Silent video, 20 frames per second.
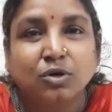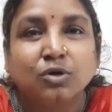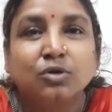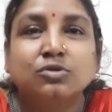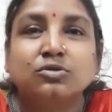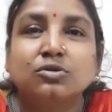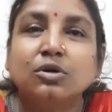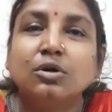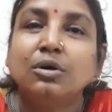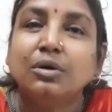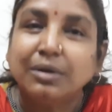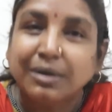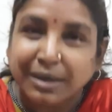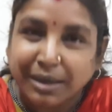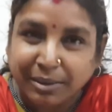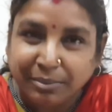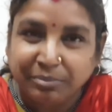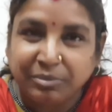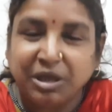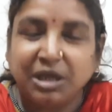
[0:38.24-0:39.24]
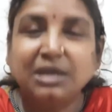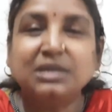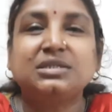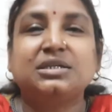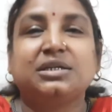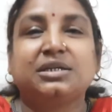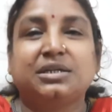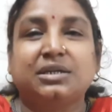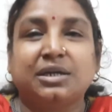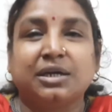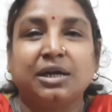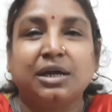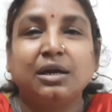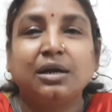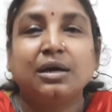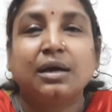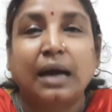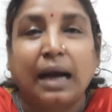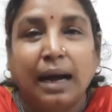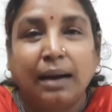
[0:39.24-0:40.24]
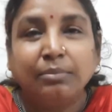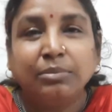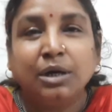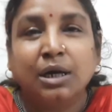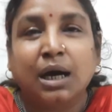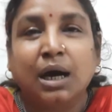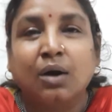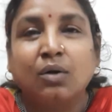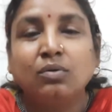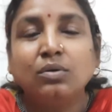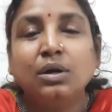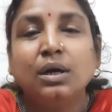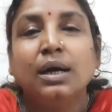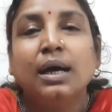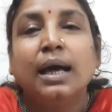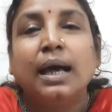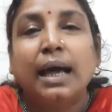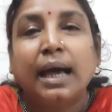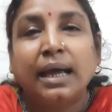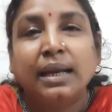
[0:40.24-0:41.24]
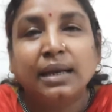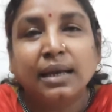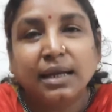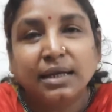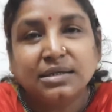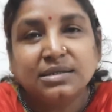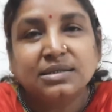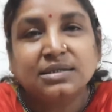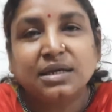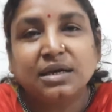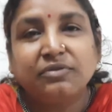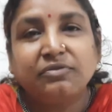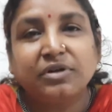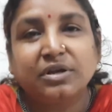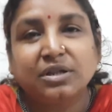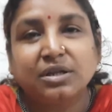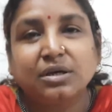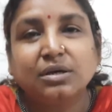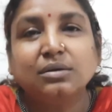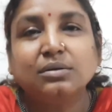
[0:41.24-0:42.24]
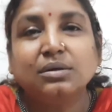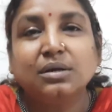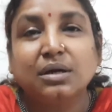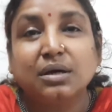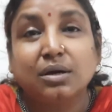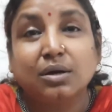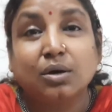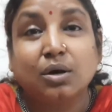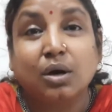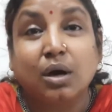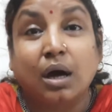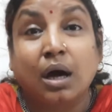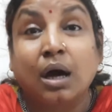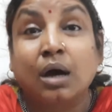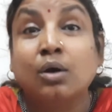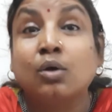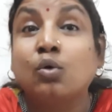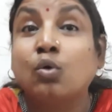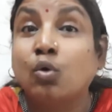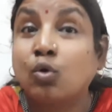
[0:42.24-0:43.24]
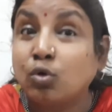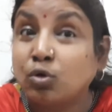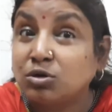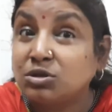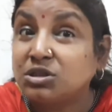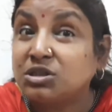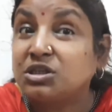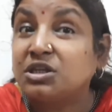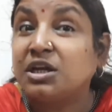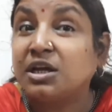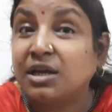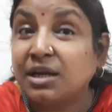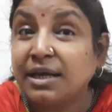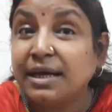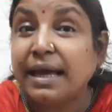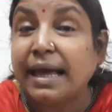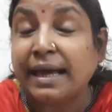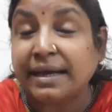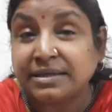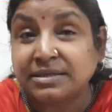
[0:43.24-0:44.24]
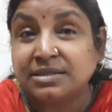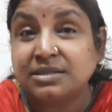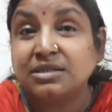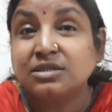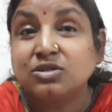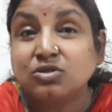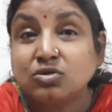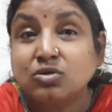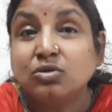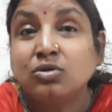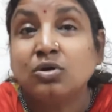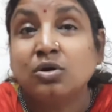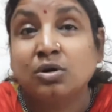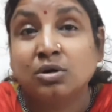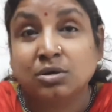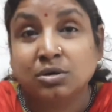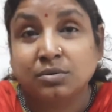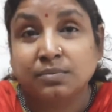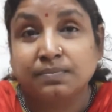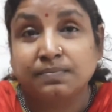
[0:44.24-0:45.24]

So be seated, calm down, and let's see whether a ghost really exists or not.